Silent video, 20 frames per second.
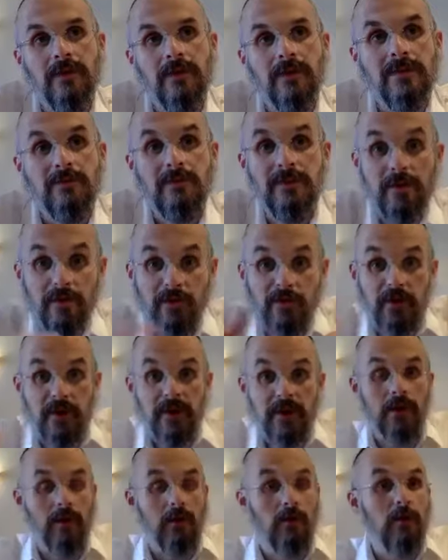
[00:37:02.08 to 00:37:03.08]
Doesn't mean afraid
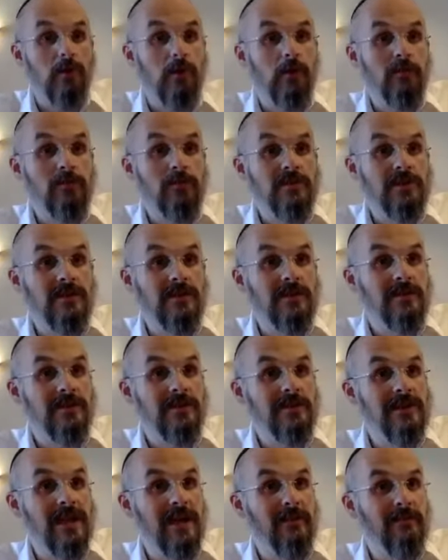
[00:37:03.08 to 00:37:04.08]
like oh I'm scared he's gonna
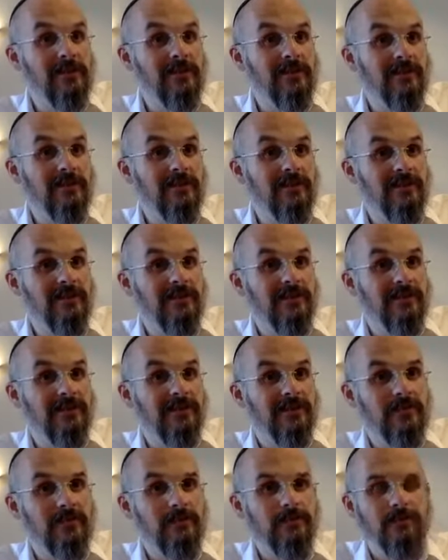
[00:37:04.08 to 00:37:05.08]
slap me.
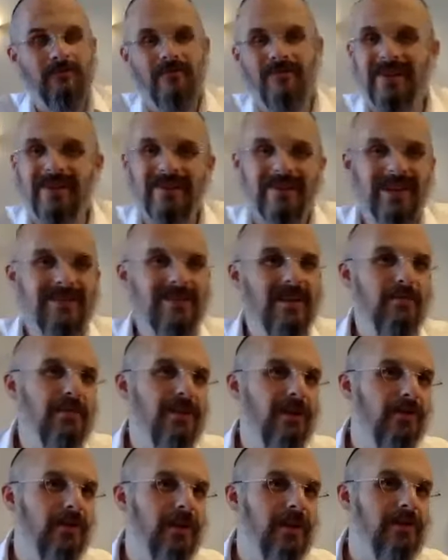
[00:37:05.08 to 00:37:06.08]
That's not being
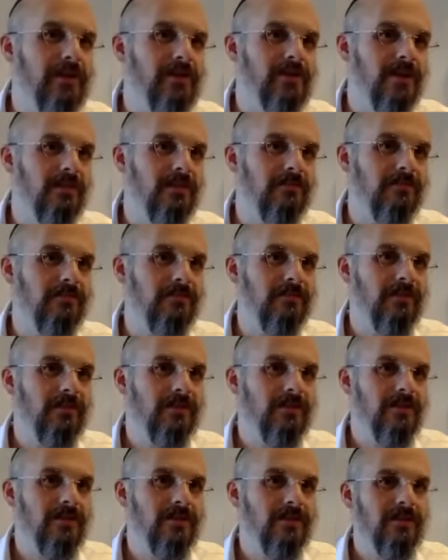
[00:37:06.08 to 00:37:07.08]
afraid of Hashem.
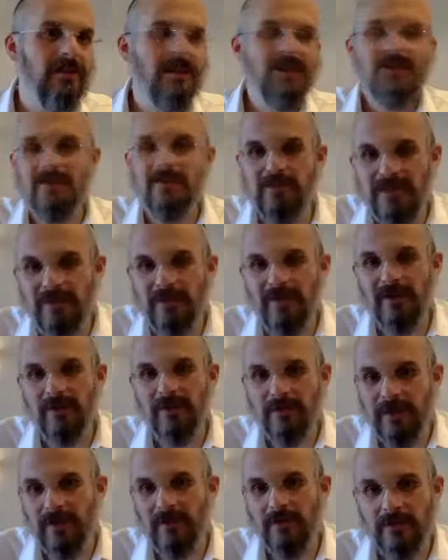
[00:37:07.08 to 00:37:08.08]
That's just me being
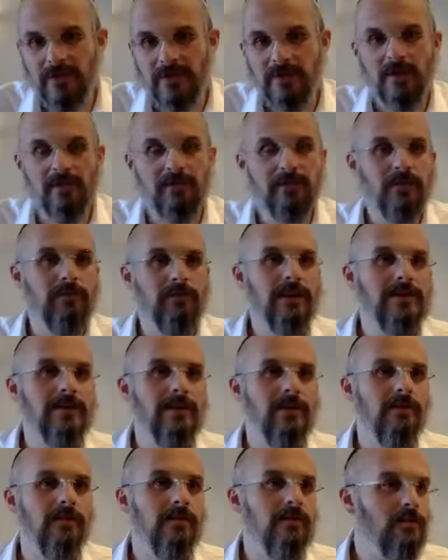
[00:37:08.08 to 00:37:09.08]
afraid of suffering
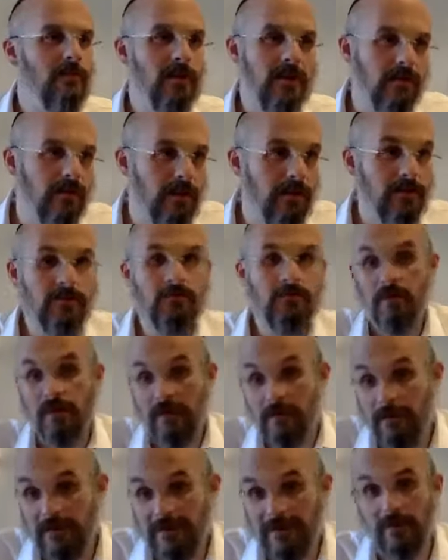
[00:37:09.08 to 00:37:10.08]
myself. So I'm not afraid of Hashem. I'm afraid
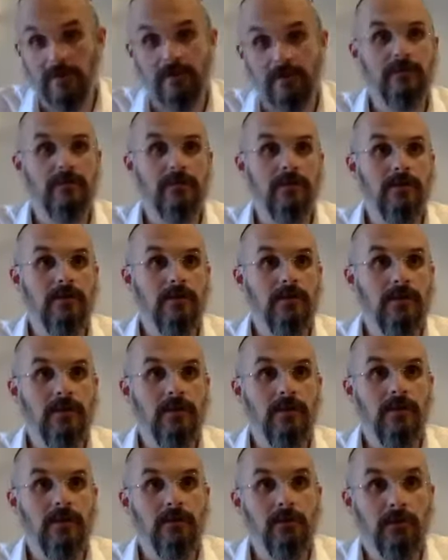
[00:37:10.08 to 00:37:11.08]
of myself.
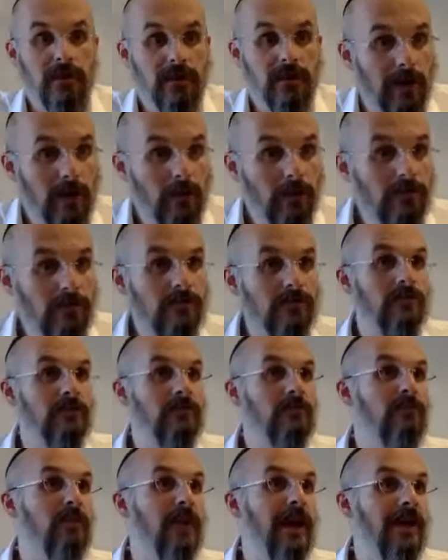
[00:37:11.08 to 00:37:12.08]
I'm afraid of my
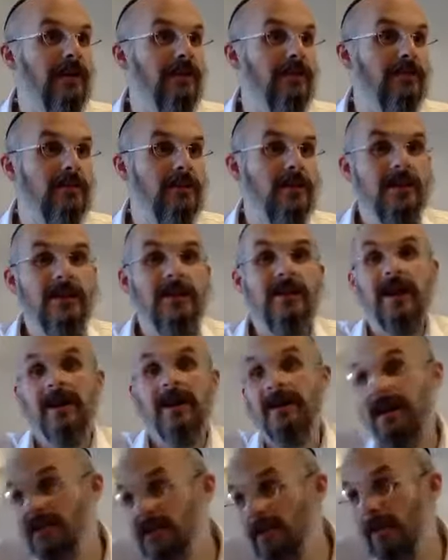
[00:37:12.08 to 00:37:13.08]
own pain.
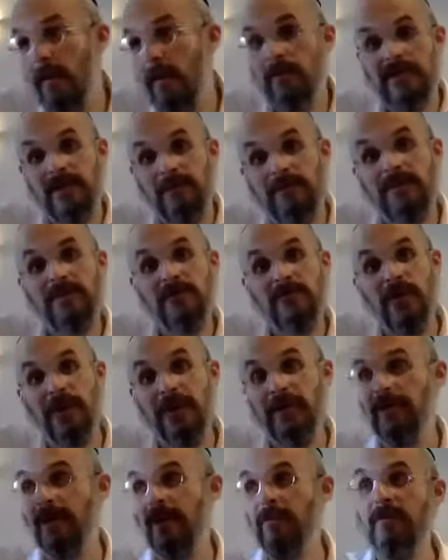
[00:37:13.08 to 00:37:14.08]
And Hashem happens to be strong
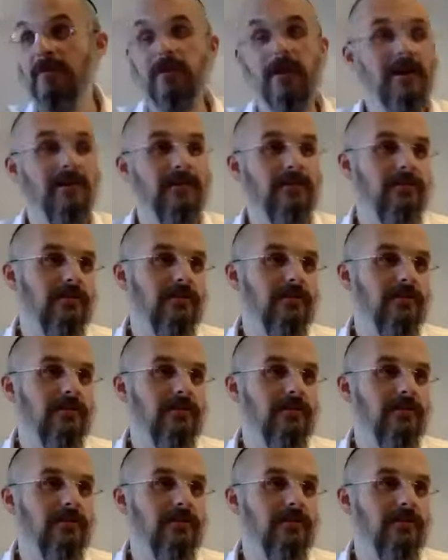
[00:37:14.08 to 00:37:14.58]
enough to give me pain.